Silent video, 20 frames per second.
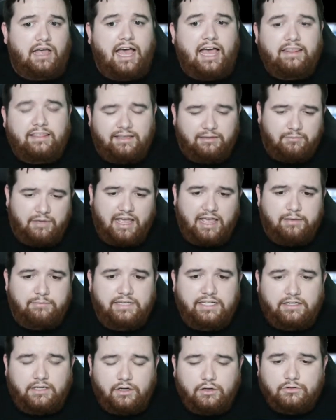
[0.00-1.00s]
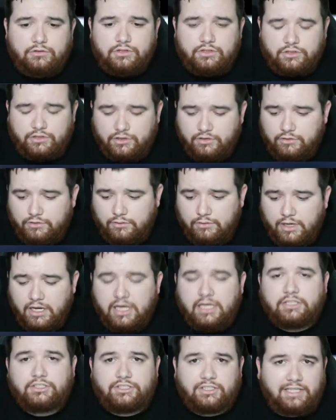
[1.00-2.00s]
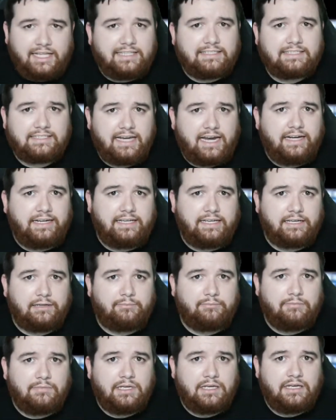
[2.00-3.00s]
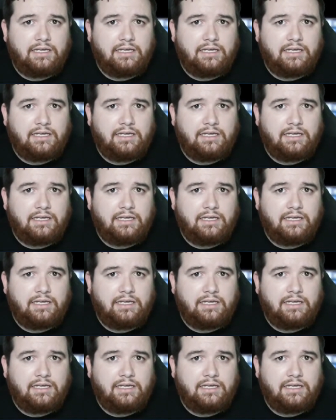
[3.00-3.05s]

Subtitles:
I think Miami goes to Gillette Stadium